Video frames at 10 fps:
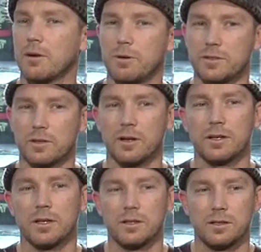we
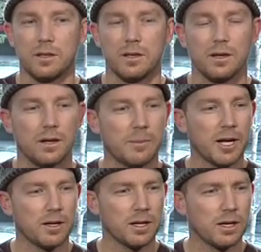started
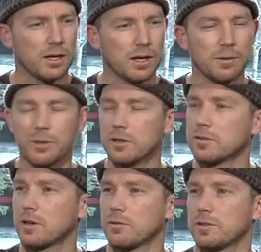about a couple years ago.